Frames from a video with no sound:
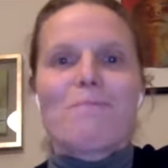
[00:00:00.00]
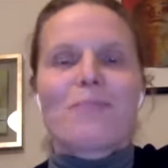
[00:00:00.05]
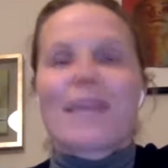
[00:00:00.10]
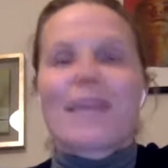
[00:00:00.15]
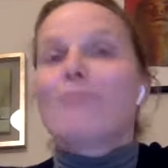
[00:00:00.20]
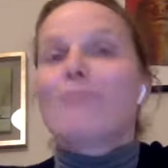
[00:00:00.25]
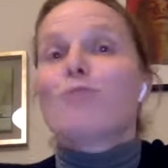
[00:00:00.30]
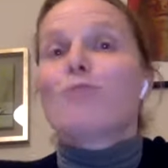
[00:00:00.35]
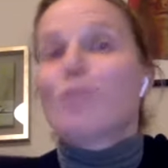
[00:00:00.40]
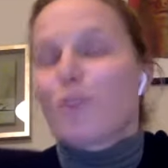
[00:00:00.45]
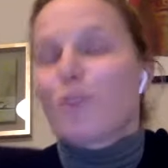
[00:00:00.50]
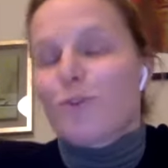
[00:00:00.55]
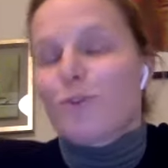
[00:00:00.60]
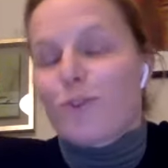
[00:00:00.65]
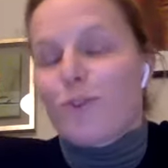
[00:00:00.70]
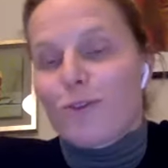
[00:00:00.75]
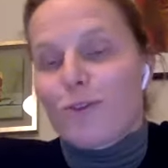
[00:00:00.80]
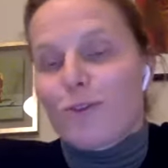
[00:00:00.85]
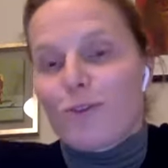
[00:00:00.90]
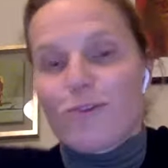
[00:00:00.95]
They would not
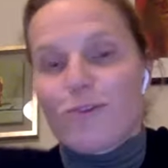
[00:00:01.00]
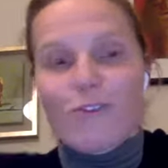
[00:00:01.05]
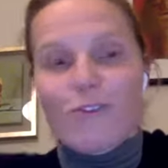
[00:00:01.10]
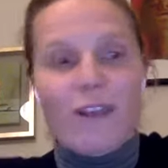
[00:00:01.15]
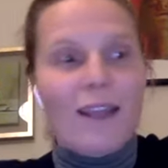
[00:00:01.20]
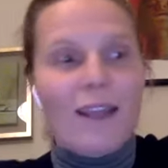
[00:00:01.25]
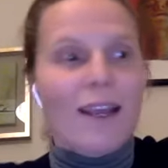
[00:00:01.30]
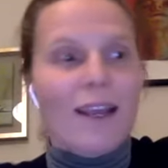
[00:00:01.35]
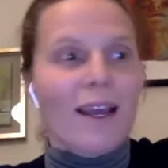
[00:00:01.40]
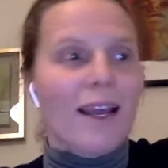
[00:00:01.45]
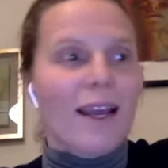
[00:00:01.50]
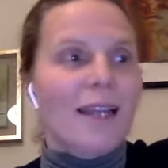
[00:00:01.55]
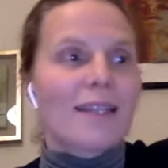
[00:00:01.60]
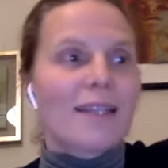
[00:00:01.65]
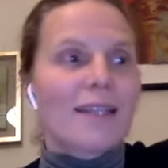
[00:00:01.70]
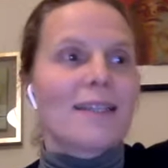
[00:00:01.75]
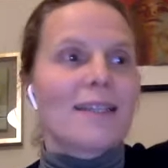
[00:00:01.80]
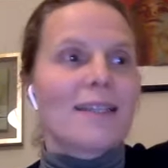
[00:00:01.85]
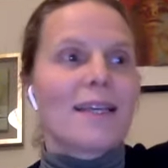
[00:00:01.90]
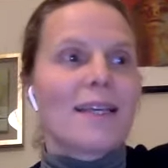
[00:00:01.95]
work for free,
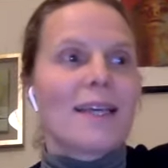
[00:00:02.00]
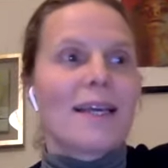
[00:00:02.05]
and